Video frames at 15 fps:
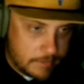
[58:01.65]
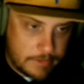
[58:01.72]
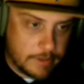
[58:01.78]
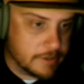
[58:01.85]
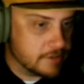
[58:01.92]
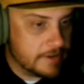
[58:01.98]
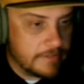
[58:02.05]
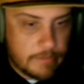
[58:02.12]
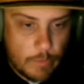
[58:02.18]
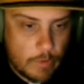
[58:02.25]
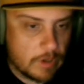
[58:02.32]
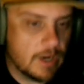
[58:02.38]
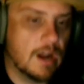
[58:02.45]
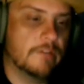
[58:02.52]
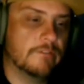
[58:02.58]
There's even
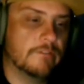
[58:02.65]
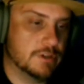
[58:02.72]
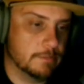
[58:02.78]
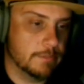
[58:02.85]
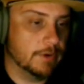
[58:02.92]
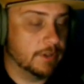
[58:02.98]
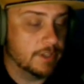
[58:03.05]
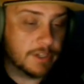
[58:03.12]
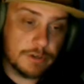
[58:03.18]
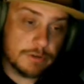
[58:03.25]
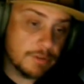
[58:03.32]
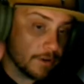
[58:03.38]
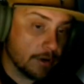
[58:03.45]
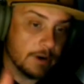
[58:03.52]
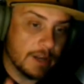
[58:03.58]
more confidence you're building because you
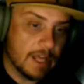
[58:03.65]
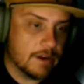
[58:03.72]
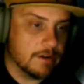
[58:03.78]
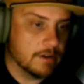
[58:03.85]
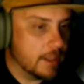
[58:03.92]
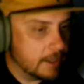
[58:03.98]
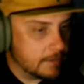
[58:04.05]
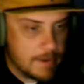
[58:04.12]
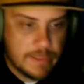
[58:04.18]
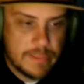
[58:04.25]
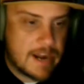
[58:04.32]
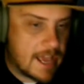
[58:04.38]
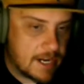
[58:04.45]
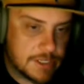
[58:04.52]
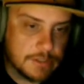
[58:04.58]
throw it out and you're like, man,
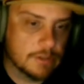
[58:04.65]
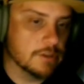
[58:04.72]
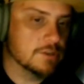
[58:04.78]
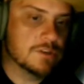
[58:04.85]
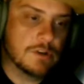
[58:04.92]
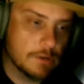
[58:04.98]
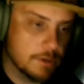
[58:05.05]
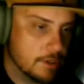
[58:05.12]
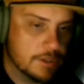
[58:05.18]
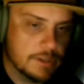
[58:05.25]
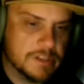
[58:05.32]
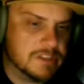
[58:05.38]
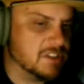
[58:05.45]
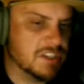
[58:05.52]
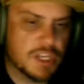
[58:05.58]
that action looks so good.
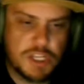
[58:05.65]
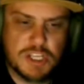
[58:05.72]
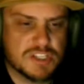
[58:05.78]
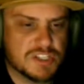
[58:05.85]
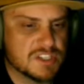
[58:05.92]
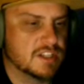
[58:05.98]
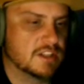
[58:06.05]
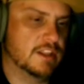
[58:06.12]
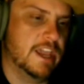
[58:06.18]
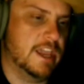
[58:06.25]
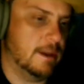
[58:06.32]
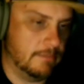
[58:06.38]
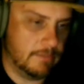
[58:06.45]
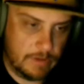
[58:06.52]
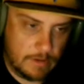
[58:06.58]
This is gonna get
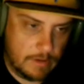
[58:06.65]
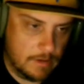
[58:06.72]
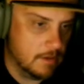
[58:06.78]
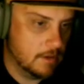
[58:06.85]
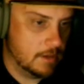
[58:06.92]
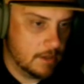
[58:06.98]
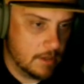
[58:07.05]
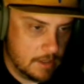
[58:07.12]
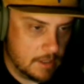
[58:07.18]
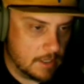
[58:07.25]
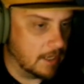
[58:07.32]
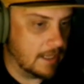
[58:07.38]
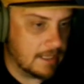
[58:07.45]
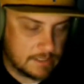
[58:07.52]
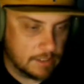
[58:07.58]
slammed,
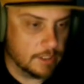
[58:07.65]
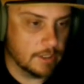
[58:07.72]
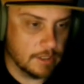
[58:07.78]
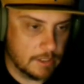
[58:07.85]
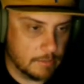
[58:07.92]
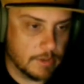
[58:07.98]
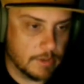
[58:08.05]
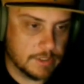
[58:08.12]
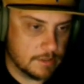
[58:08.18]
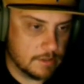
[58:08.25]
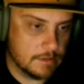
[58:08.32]
and that's literally what.